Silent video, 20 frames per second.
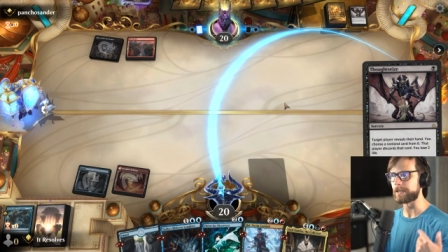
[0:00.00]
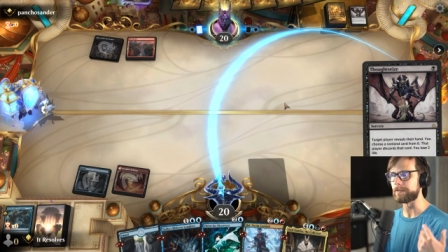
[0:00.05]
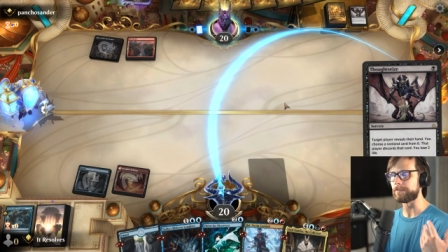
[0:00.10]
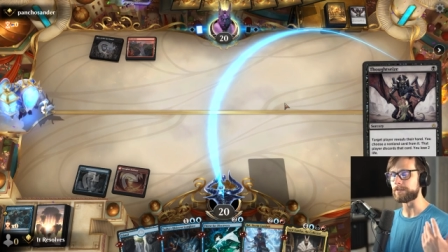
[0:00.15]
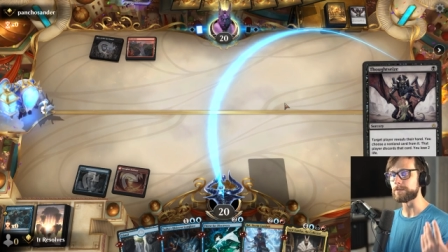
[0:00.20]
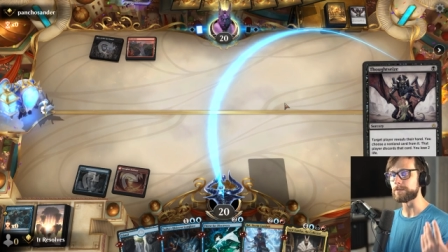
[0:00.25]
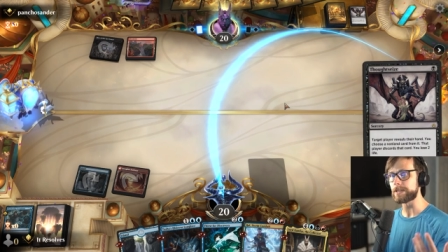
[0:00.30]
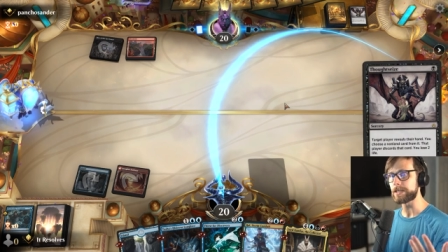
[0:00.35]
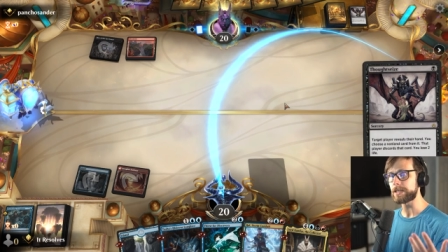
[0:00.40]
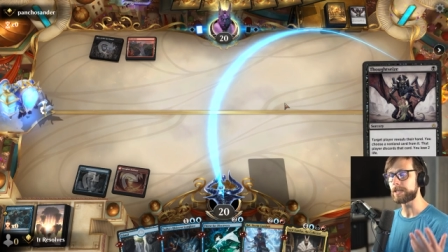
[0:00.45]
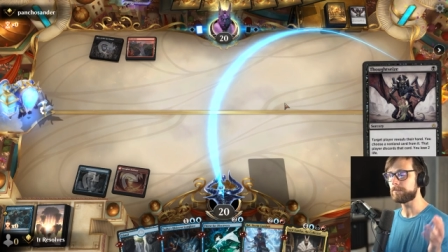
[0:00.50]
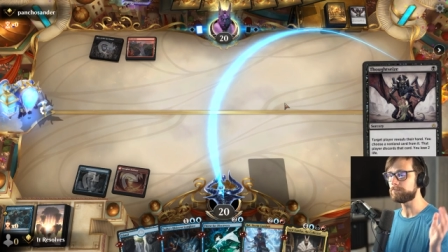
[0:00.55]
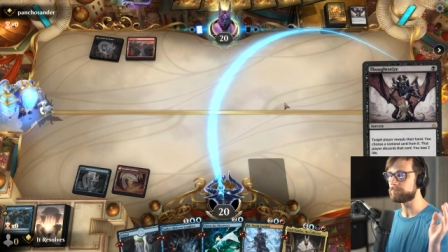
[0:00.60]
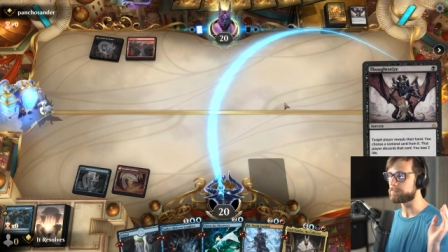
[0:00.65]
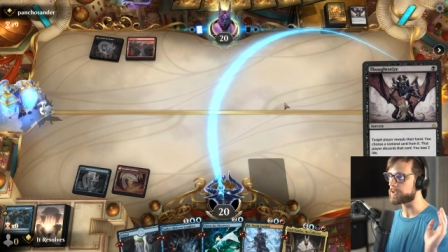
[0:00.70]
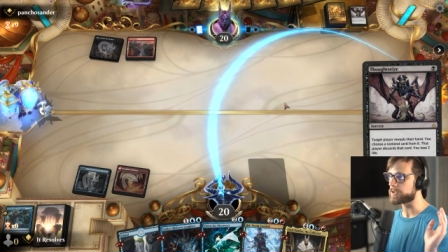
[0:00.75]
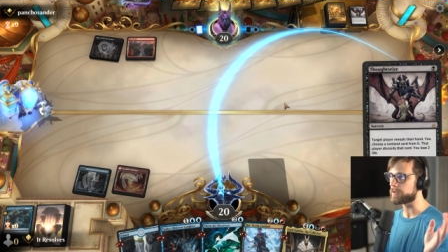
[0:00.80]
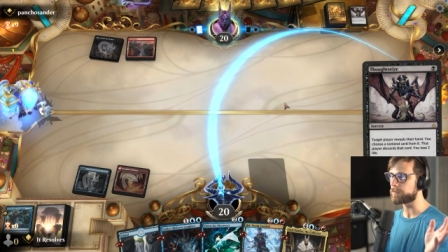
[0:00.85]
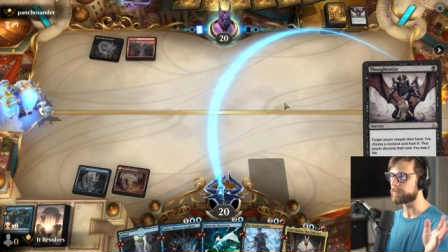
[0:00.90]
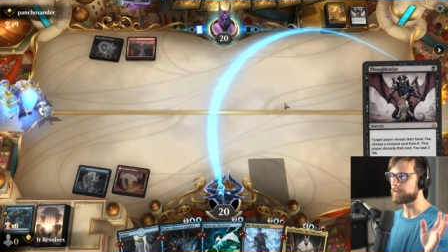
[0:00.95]
If you
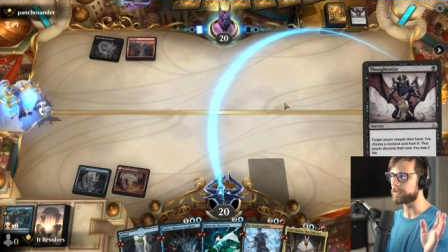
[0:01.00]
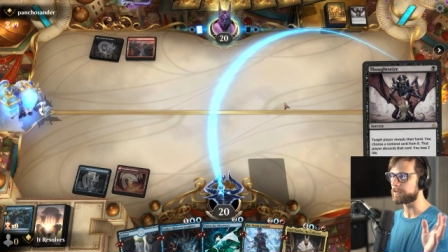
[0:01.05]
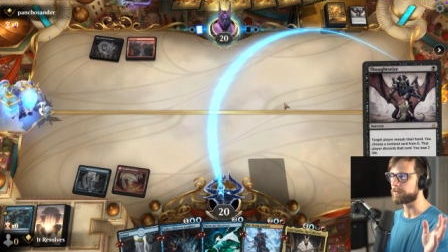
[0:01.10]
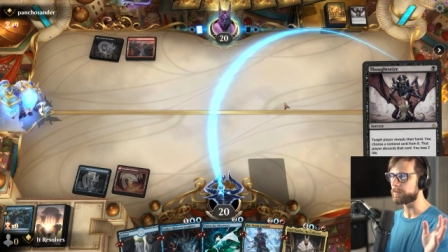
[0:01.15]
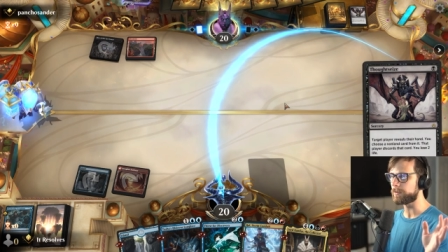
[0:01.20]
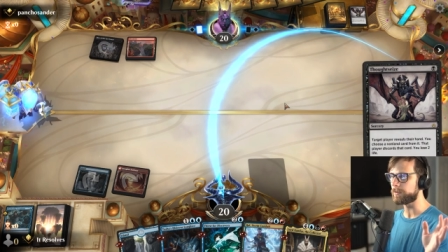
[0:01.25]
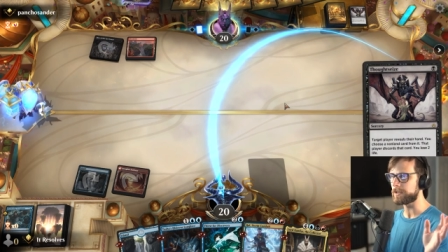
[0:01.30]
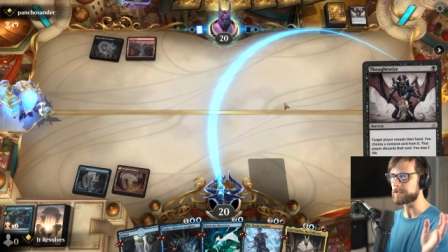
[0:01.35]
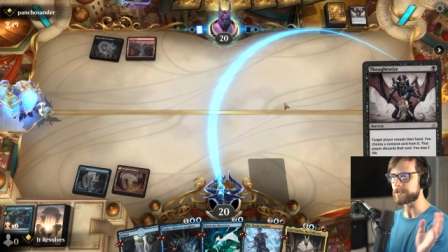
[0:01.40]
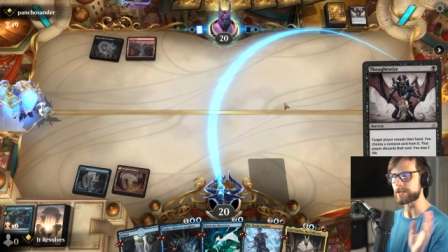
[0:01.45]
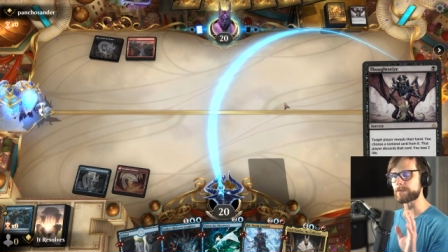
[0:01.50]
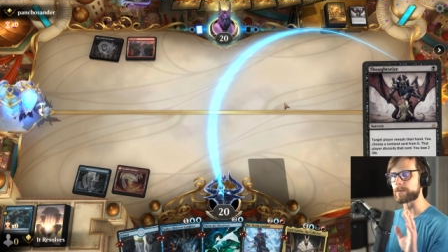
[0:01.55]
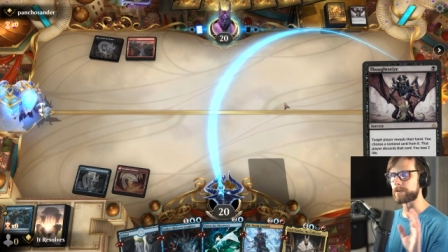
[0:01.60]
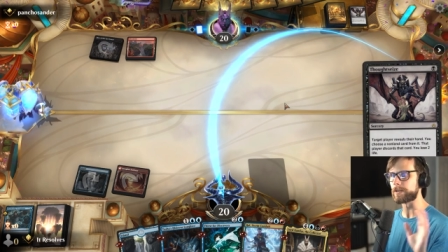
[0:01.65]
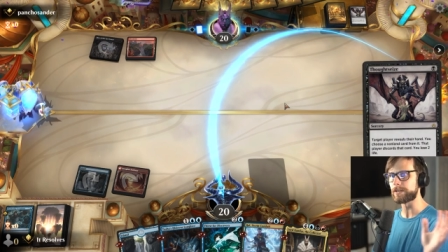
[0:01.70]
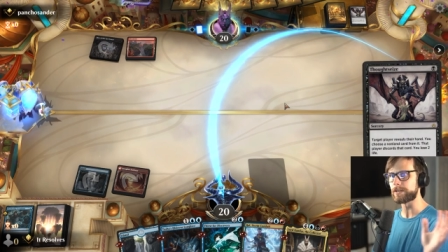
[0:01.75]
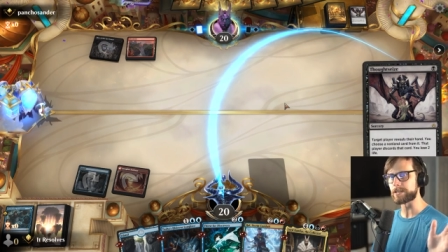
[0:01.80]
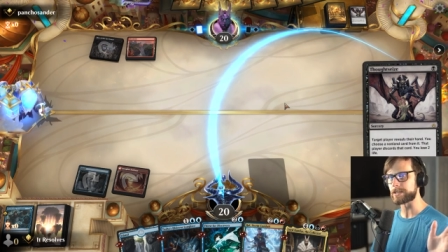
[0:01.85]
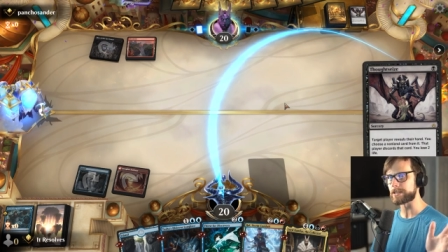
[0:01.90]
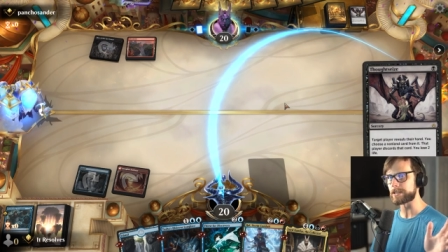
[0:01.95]
did, totally cool. I just
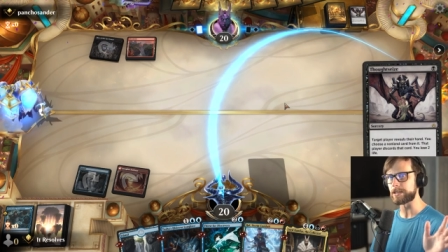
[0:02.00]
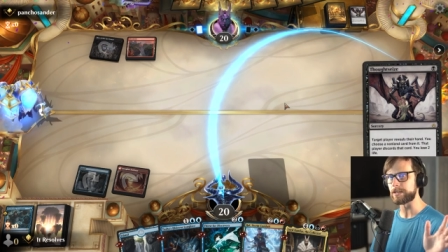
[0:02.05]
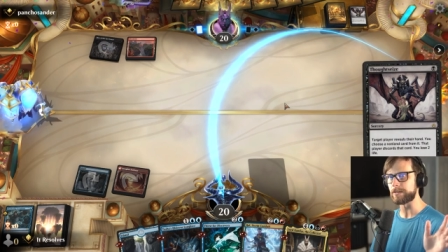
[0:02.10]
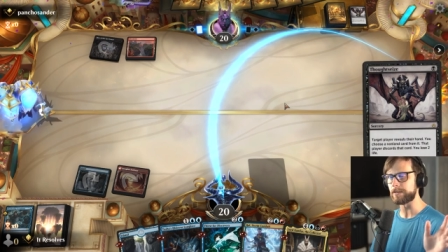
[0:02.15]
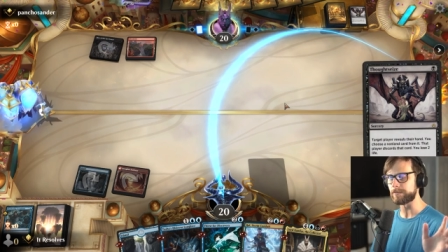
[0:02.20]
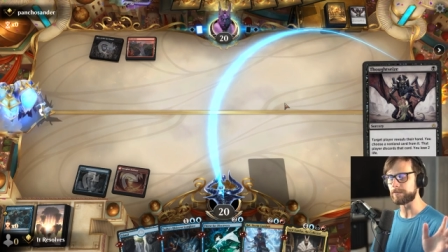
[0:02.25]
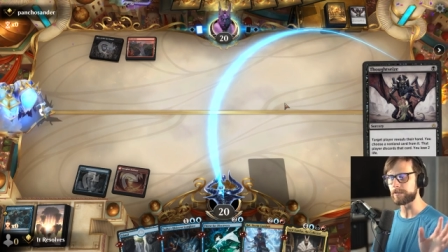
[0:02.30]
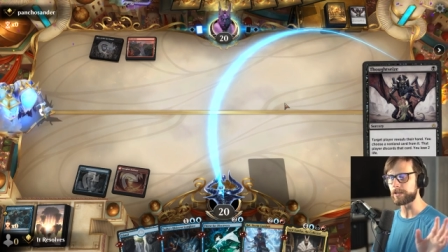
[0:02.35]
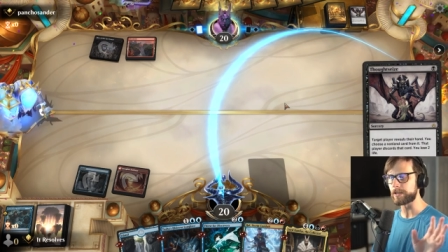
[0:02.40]
wanted to see,